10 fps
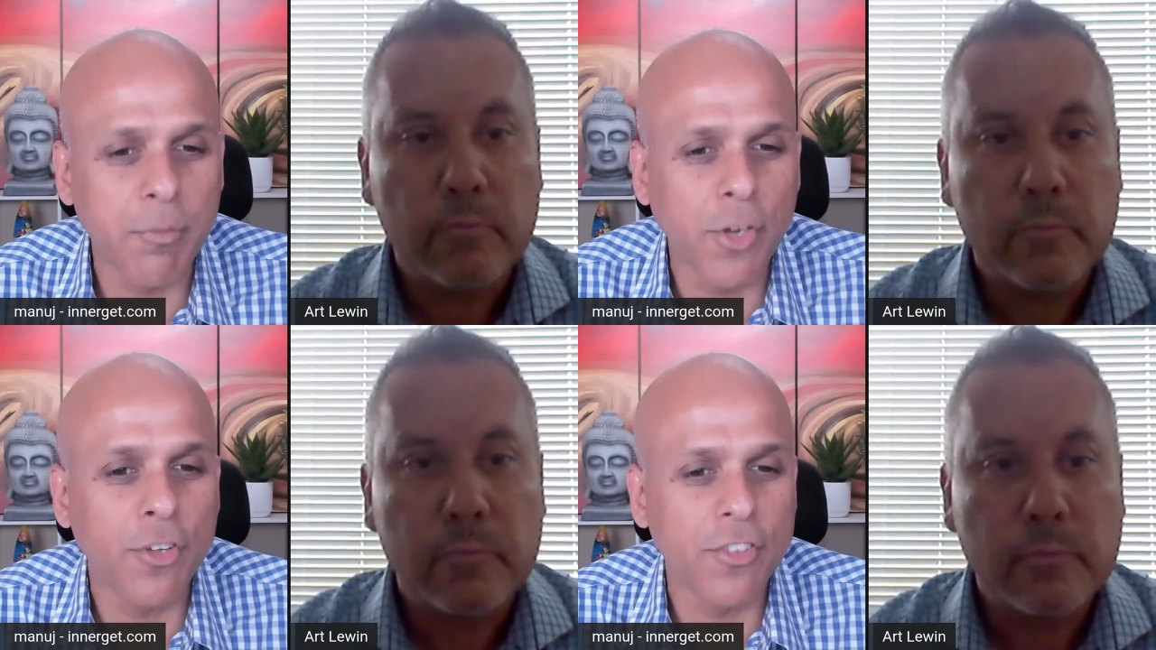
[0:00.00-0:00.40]

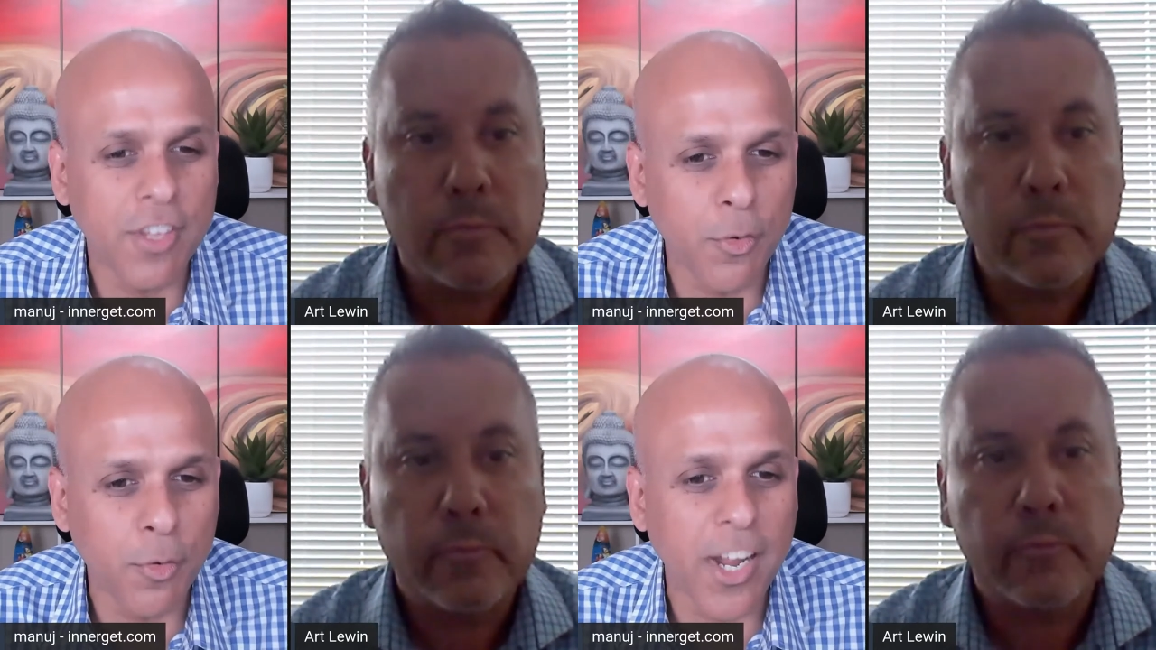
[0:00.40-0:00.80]
Speaker 1: because
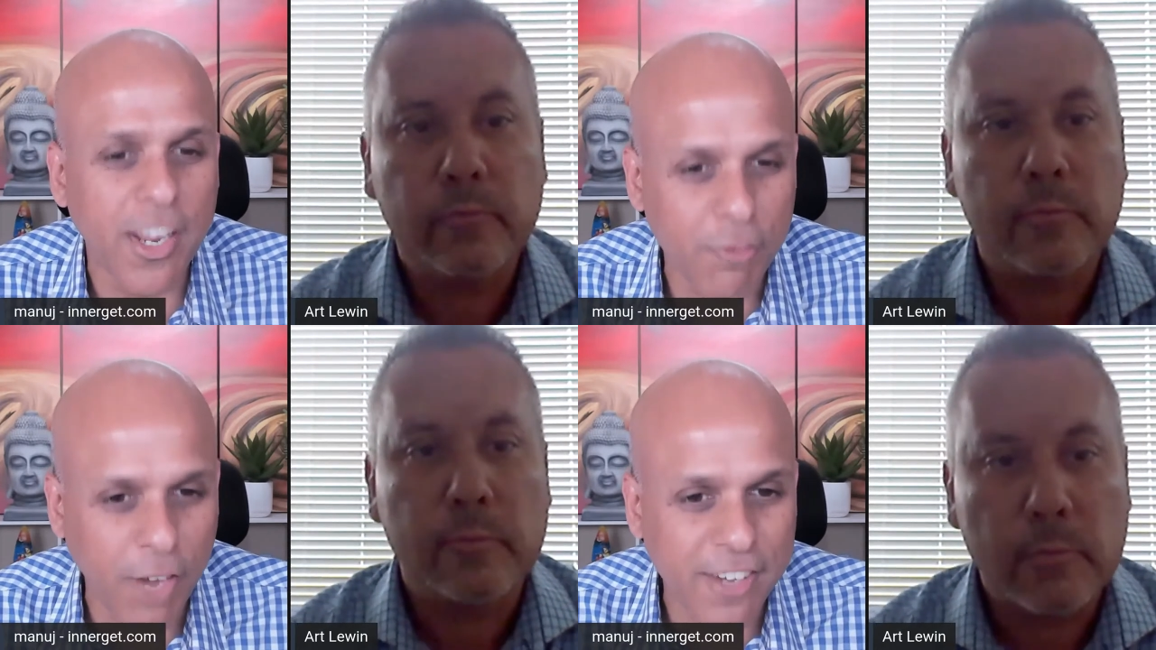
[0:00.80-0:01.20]
the, uh, when I
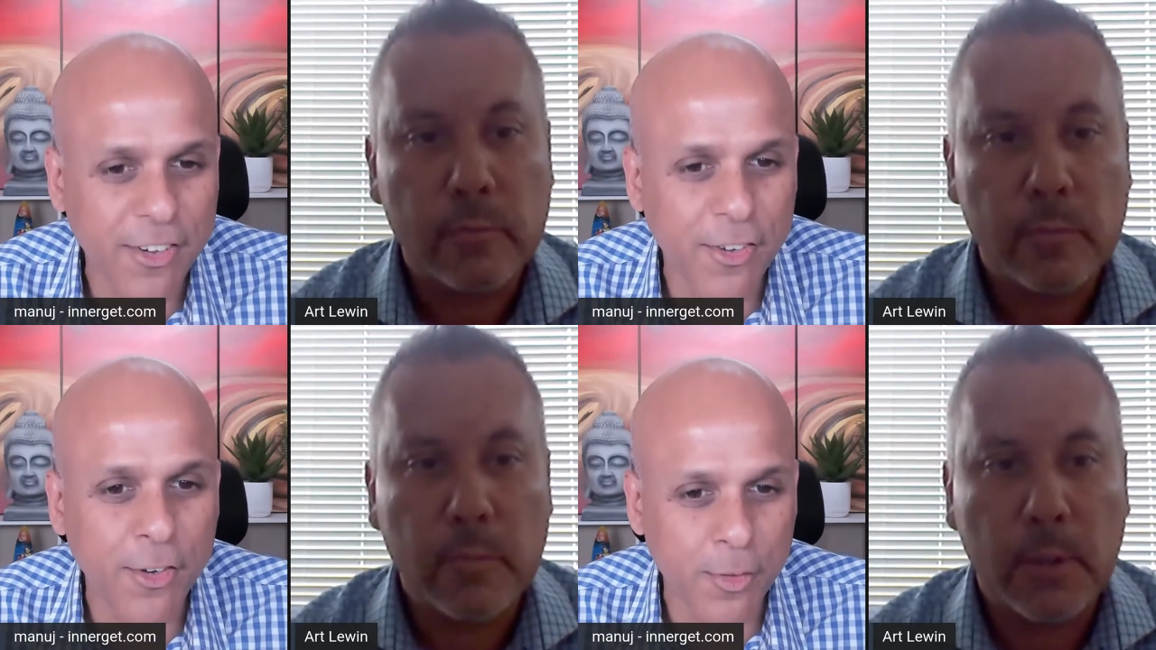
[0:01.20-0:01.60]

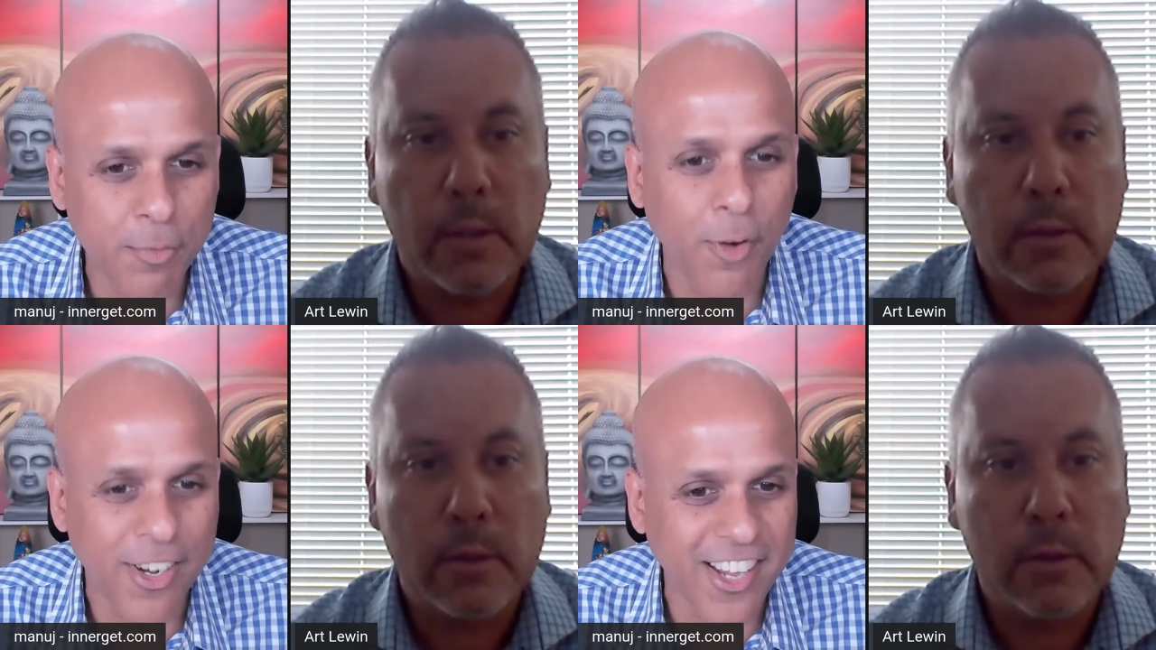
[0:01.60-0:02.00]
invited you to the
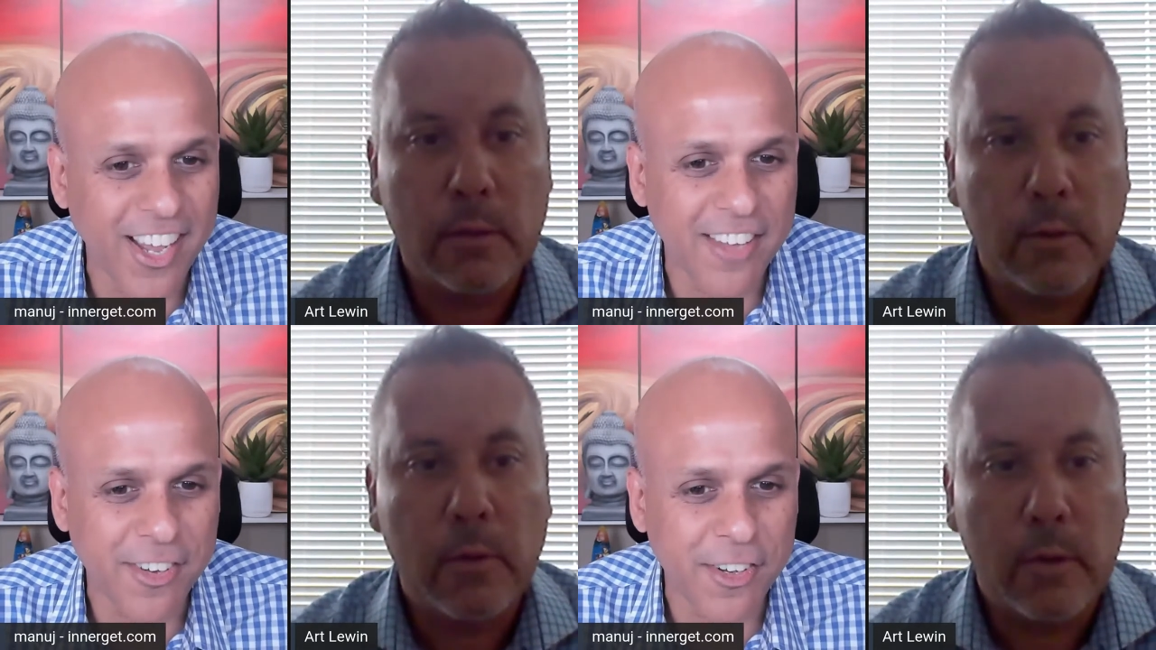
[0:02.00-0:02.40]

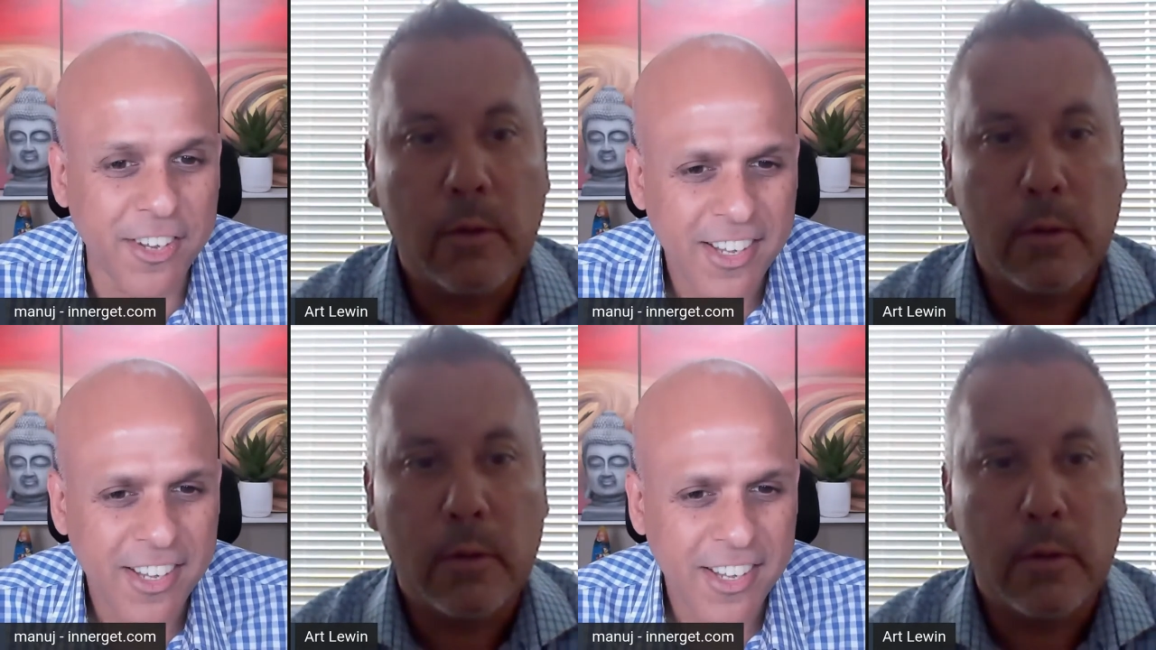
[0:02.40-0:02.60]
podcast, it,